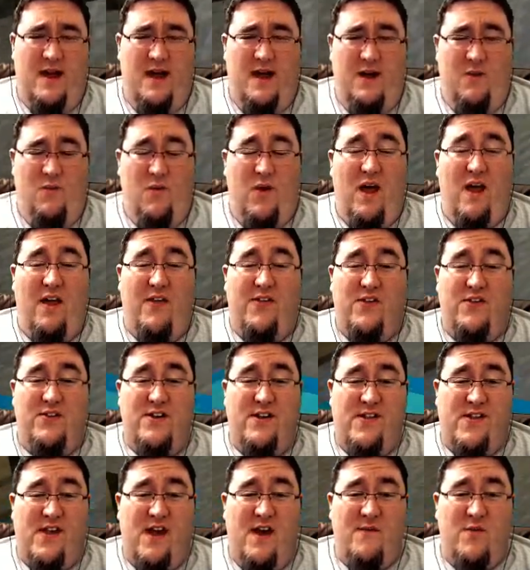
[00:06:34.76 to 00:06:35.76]
We also
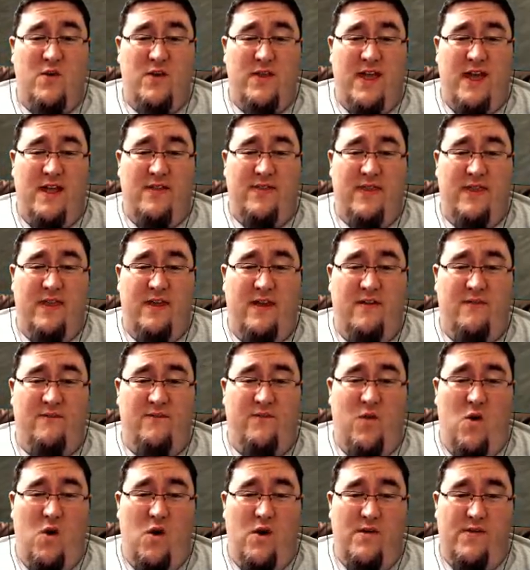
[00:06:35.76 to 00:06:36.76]
discovered that the
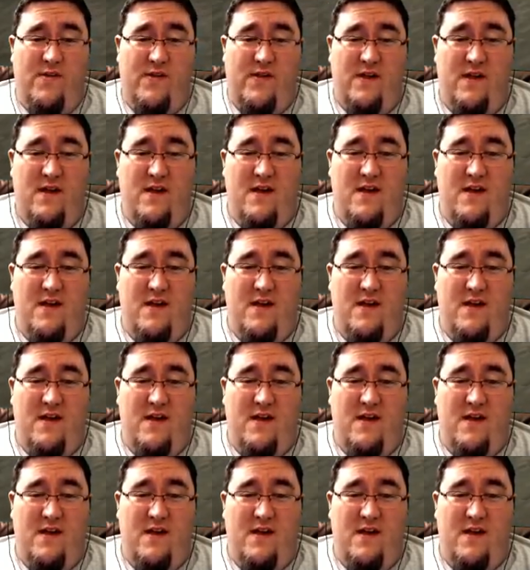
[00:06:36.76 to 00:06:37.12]
force